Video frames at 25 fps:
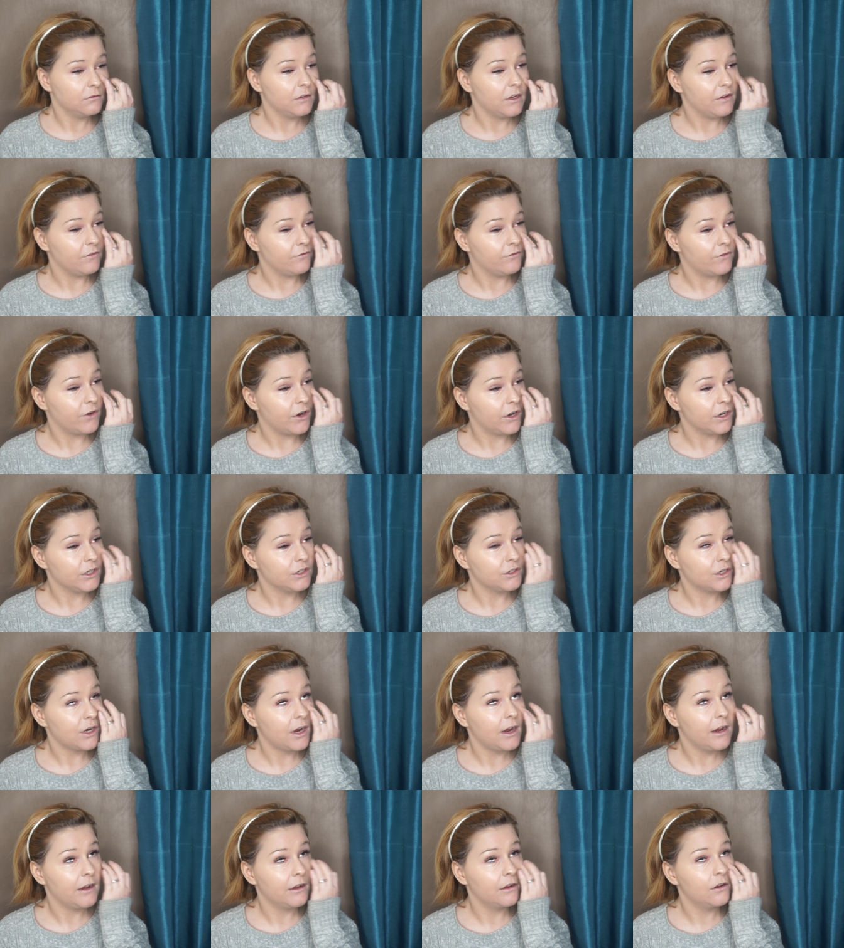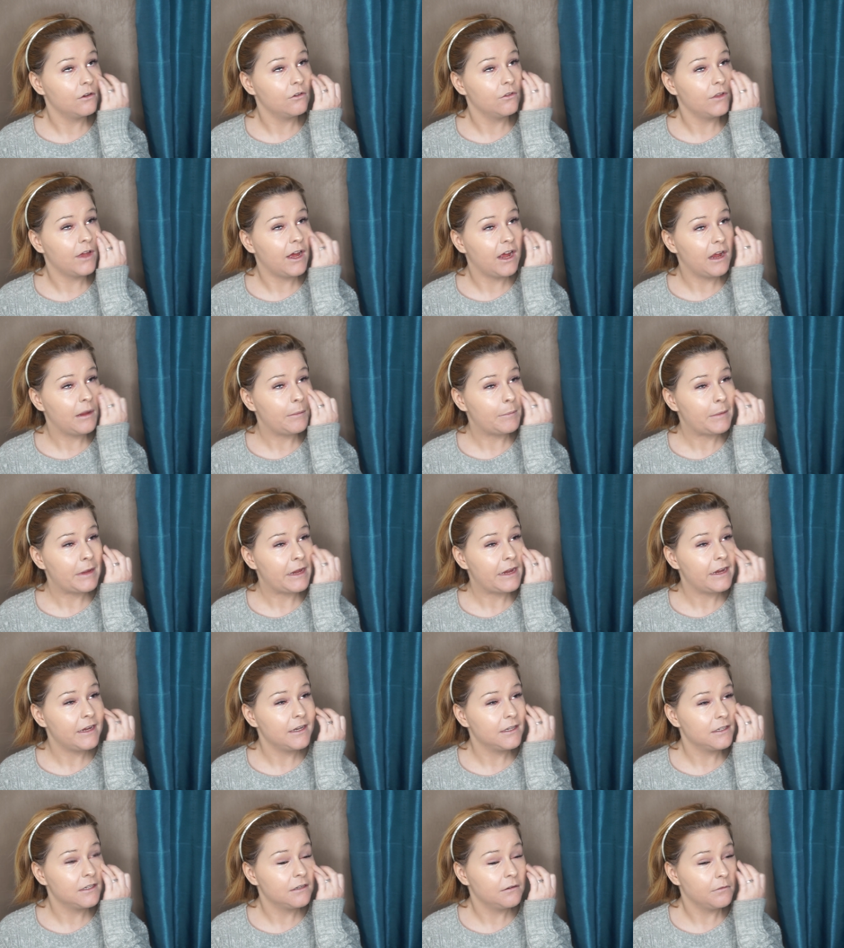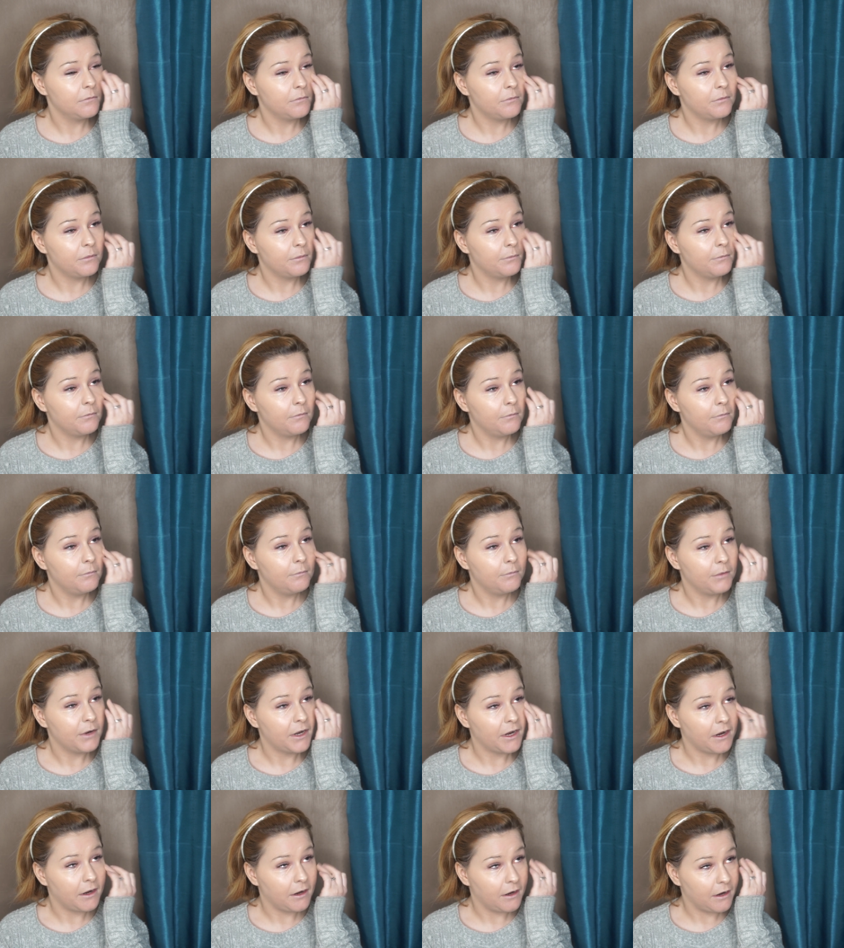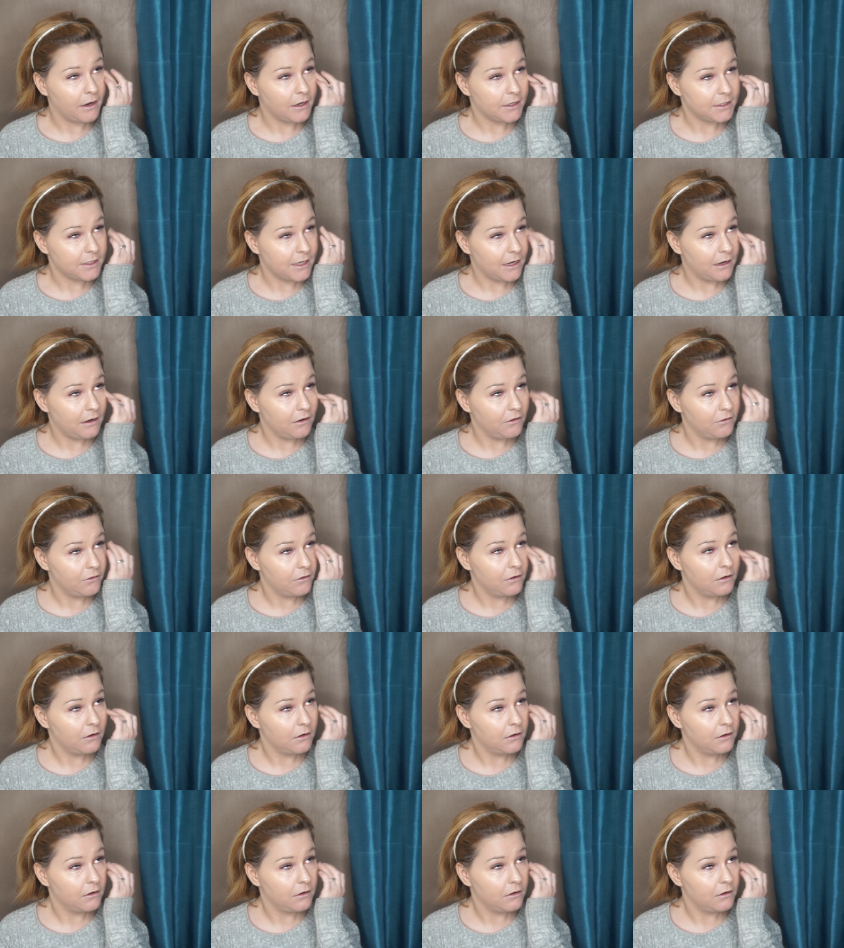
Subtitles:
inverted triangle that I made, bringing it down.